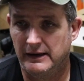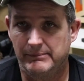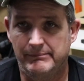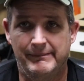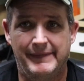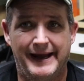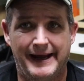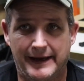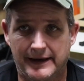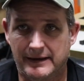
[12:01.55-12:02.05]

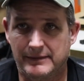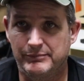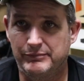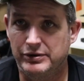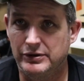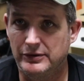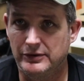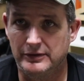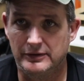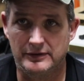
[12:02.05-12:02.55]
mag
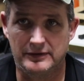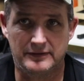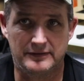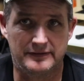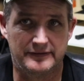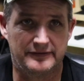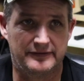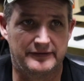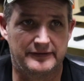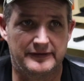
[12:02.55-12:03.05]

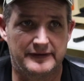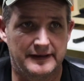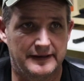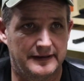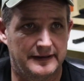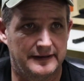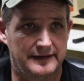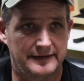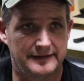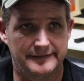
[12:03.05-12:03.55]
pulls,
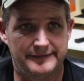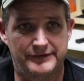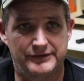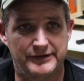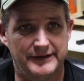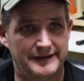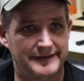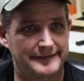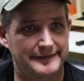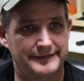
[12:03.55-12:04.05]

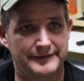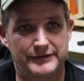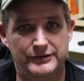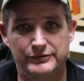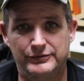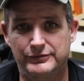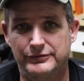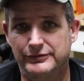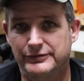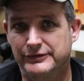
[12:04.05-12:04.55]
Gen
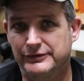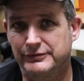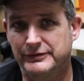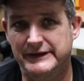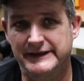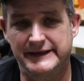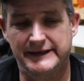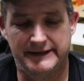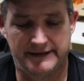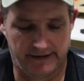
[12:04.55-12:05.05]
2,
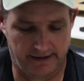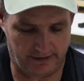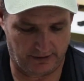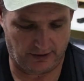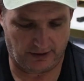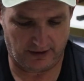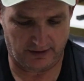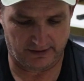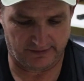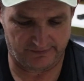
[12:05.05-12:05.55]
3,
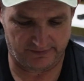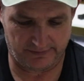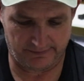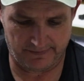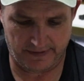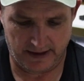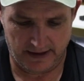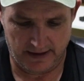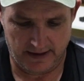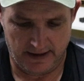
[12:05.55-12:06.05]
all of
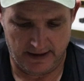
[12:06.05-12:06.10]
them.